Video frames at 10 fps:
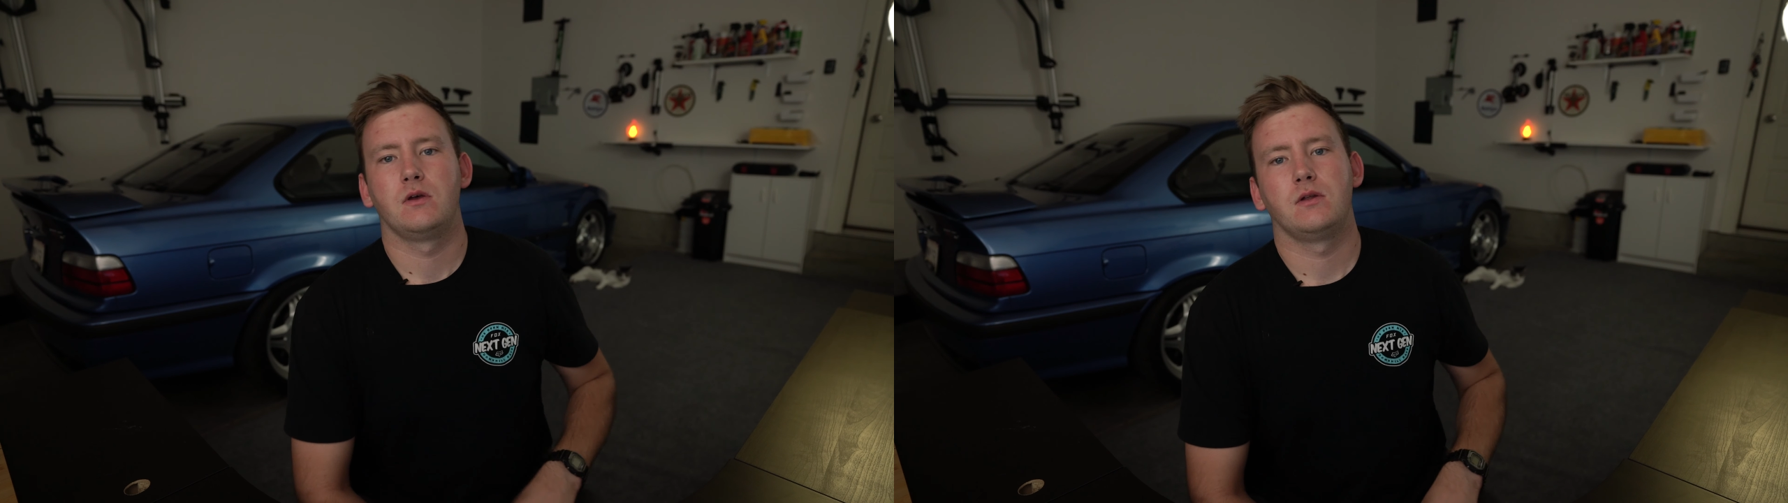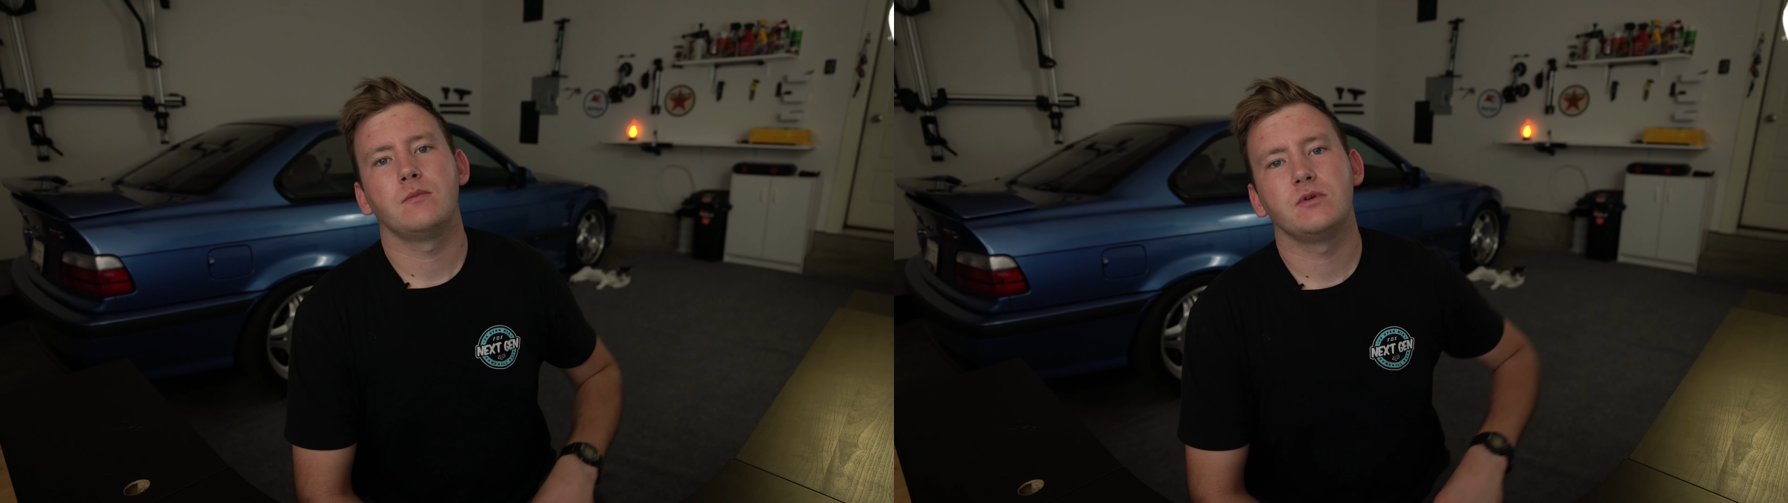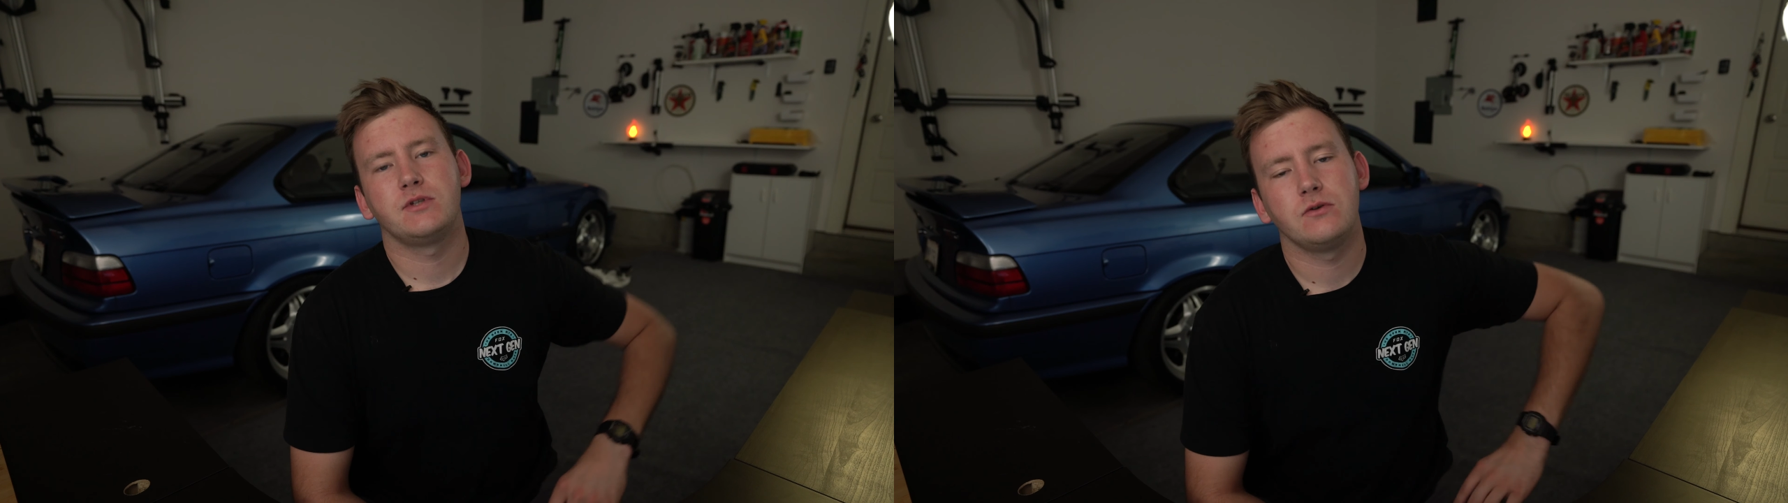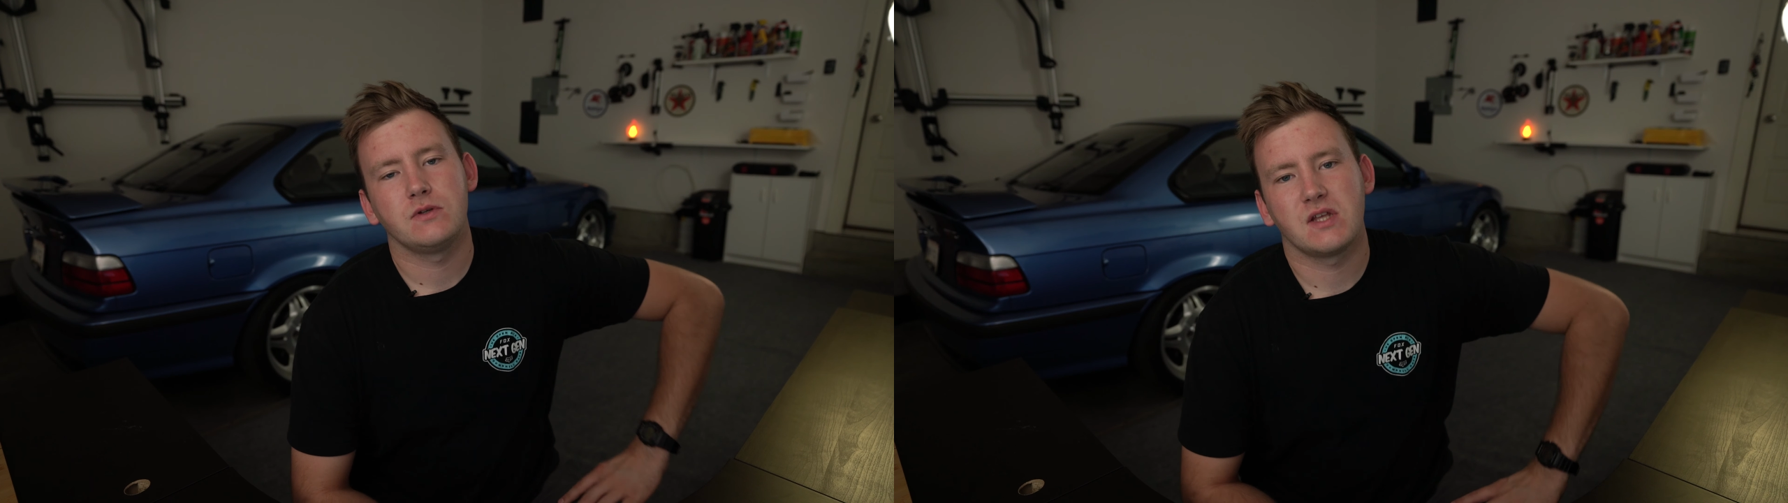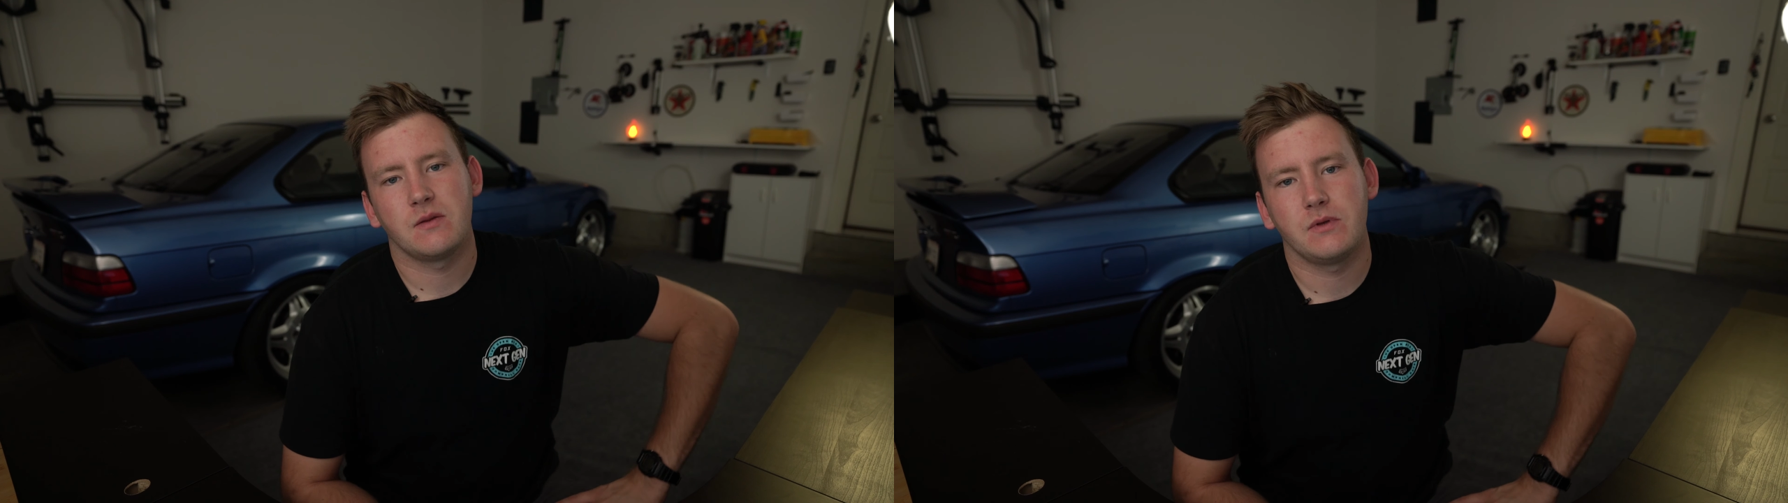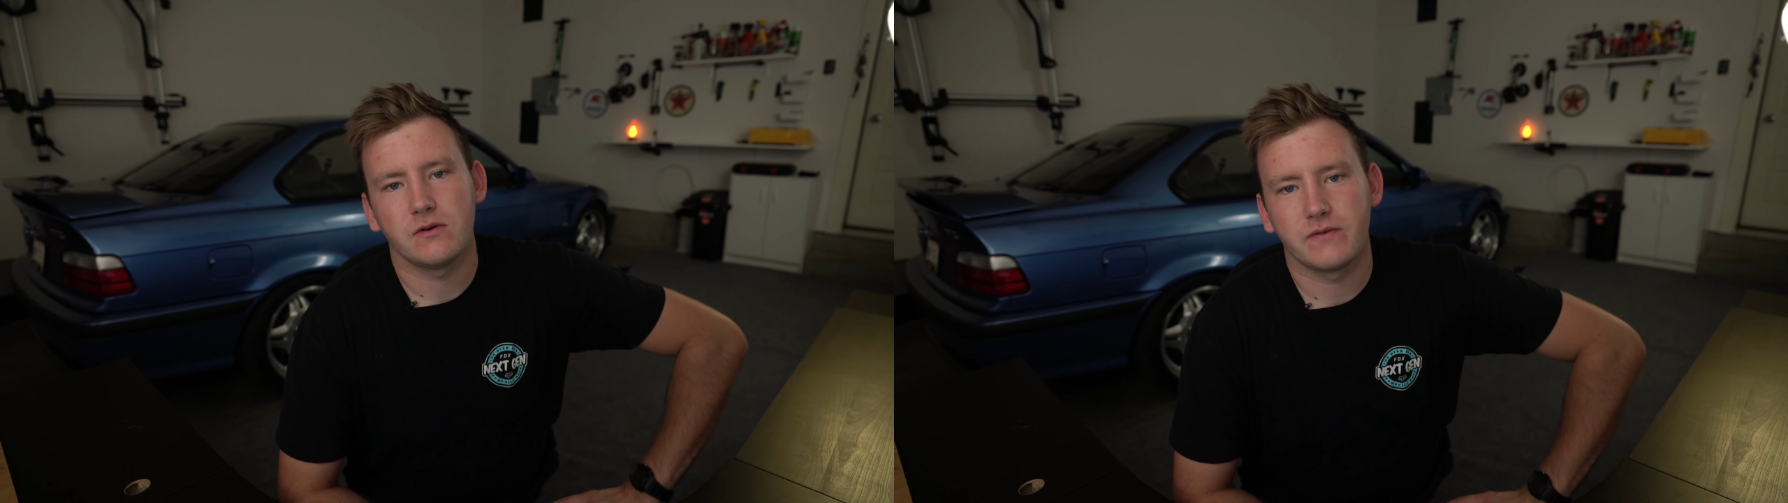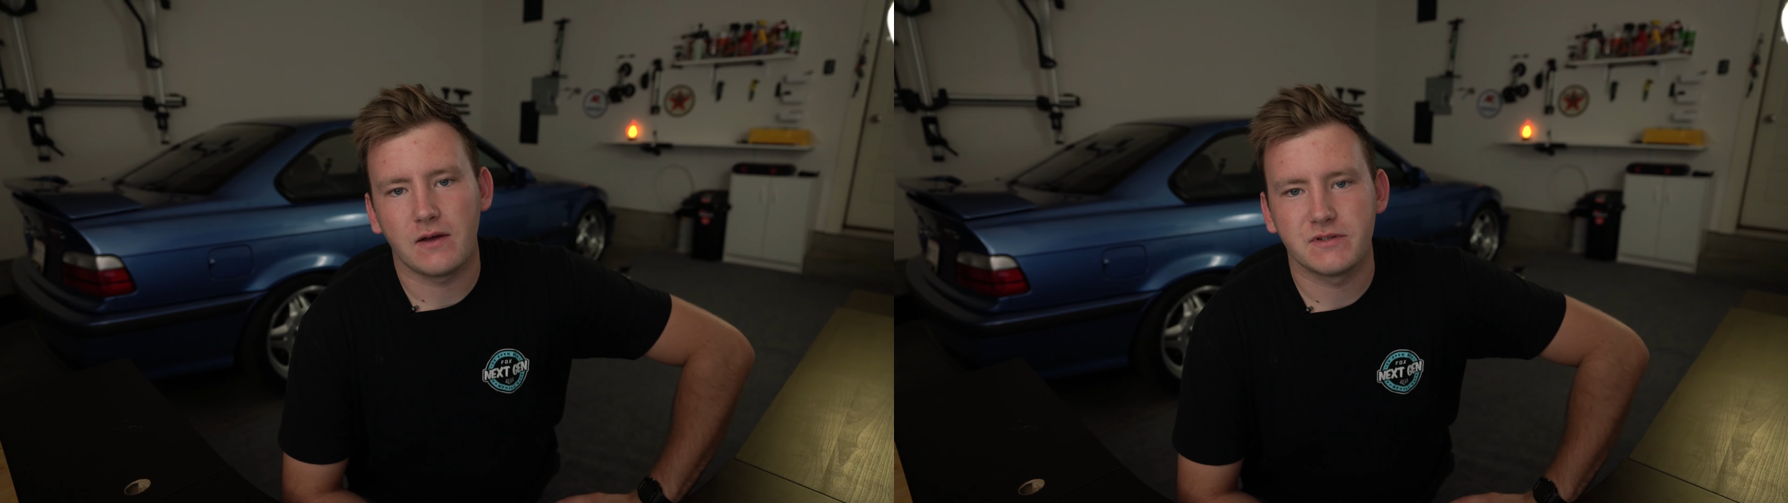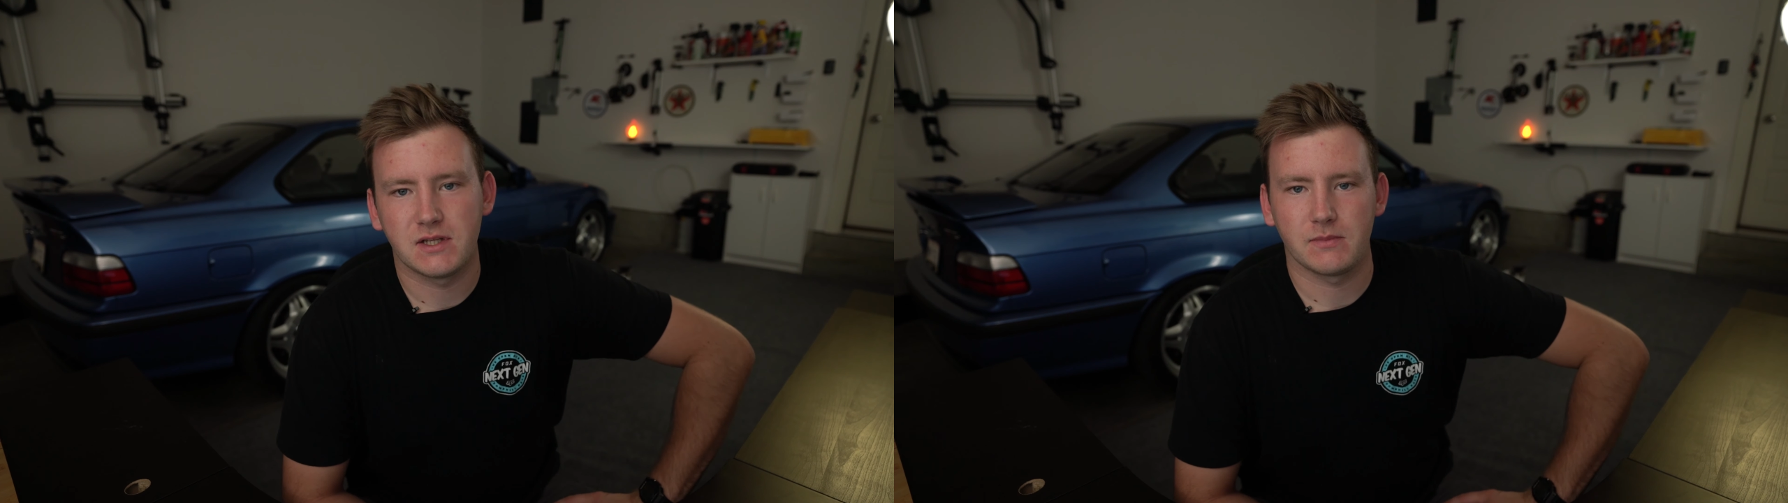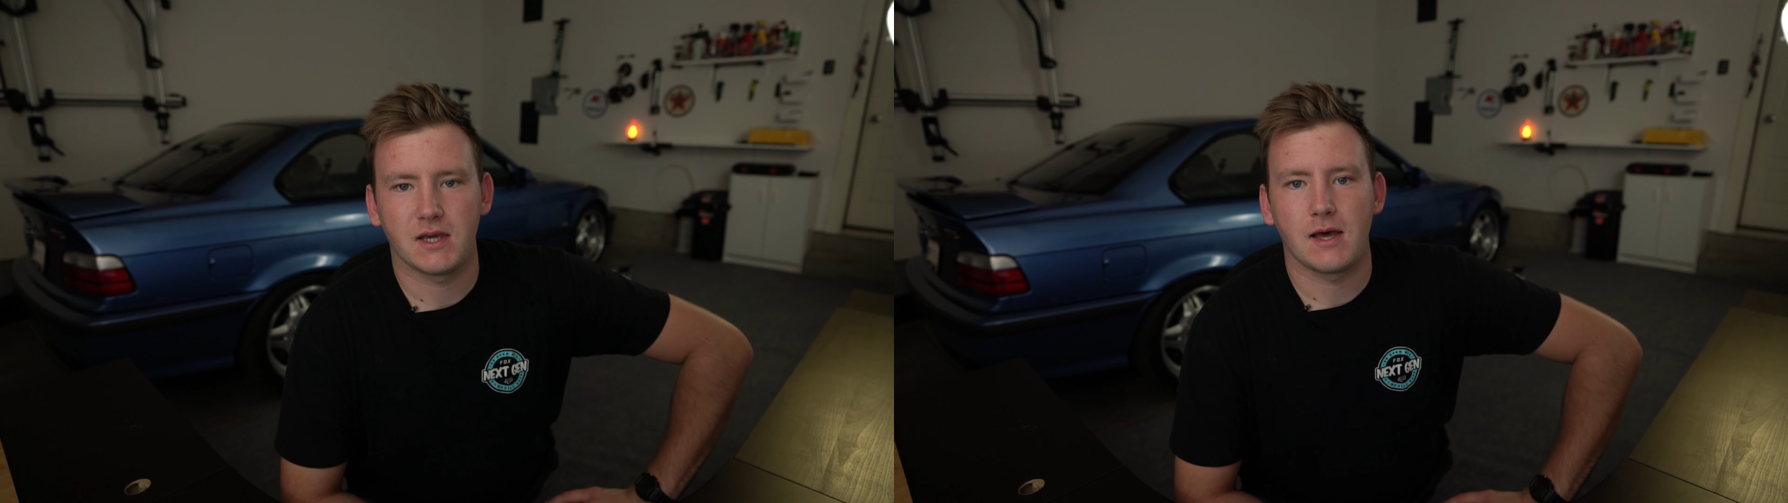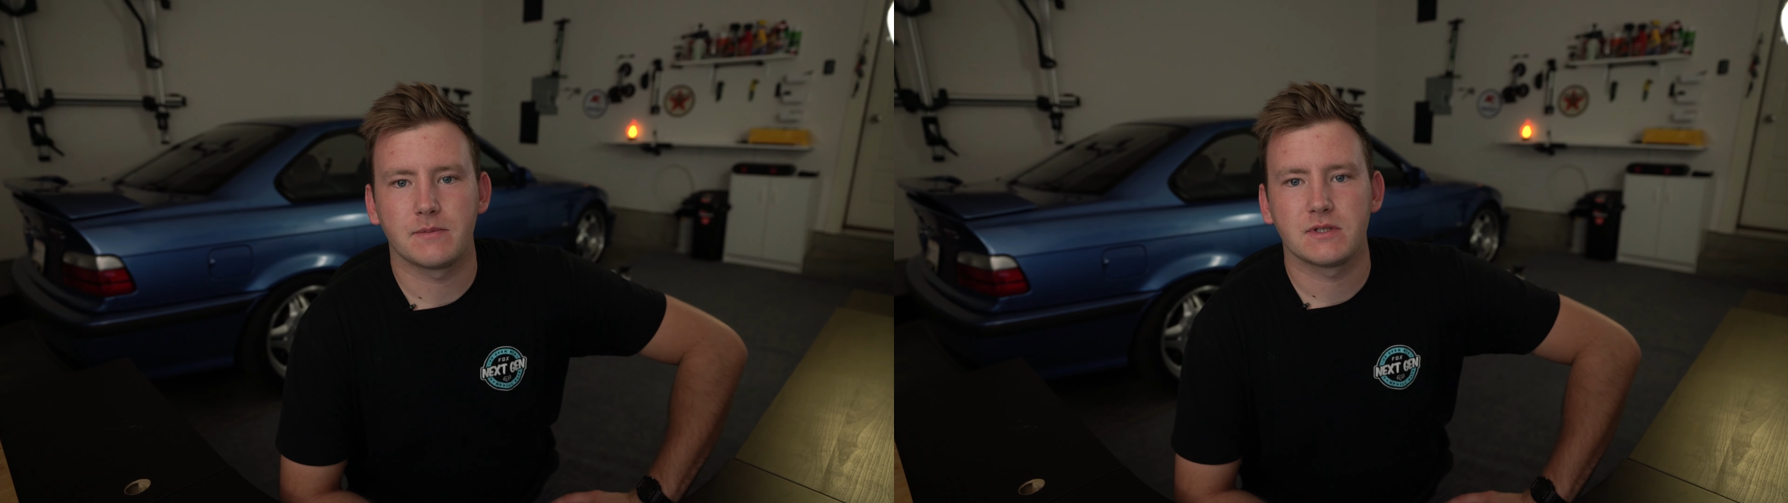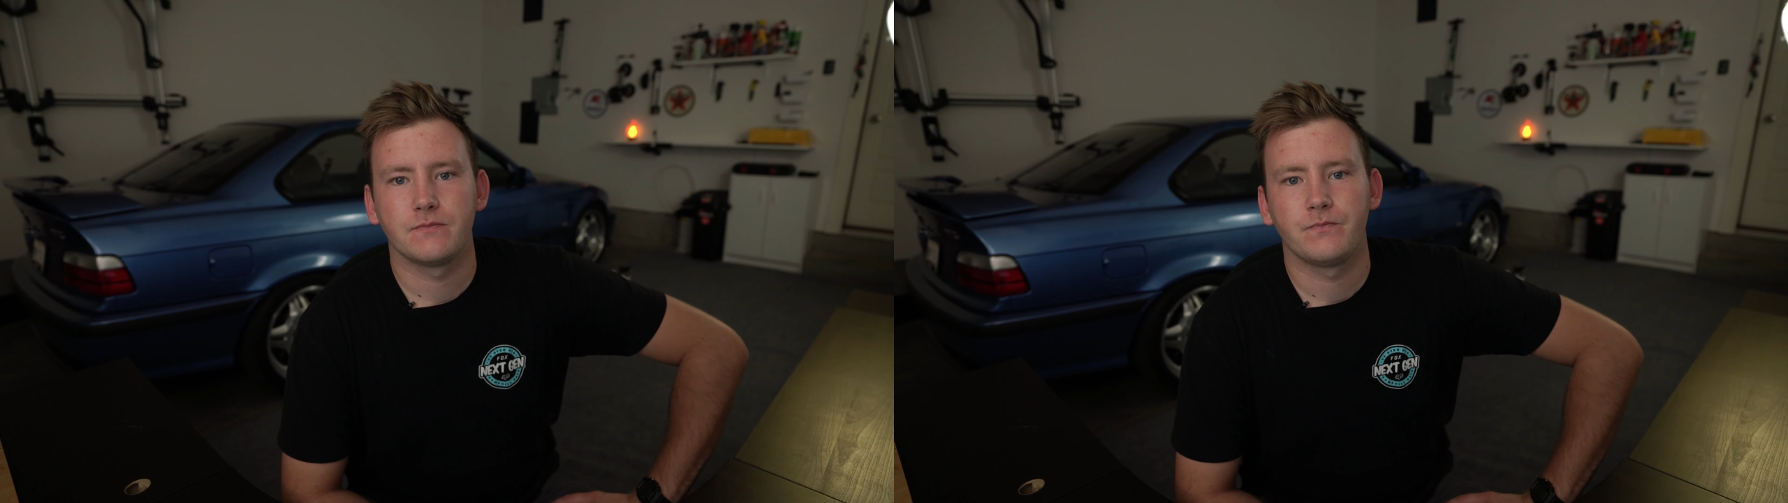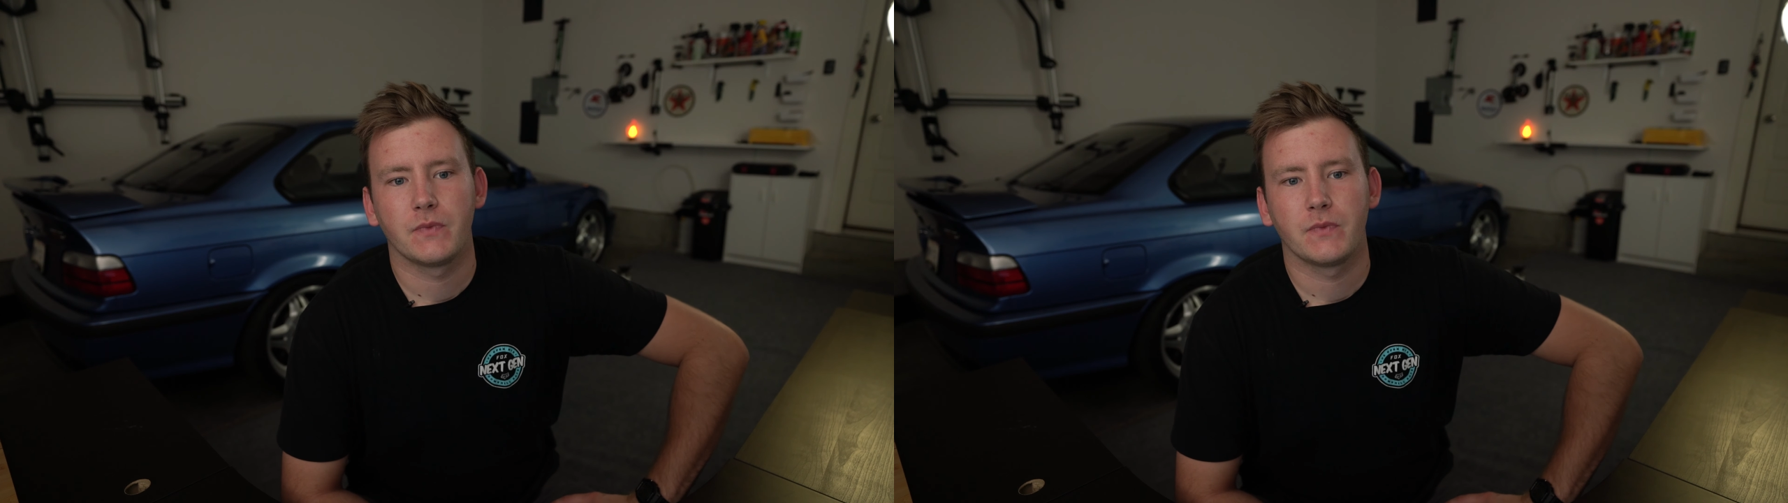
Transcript: Number 2 is going to be your valve stem caps.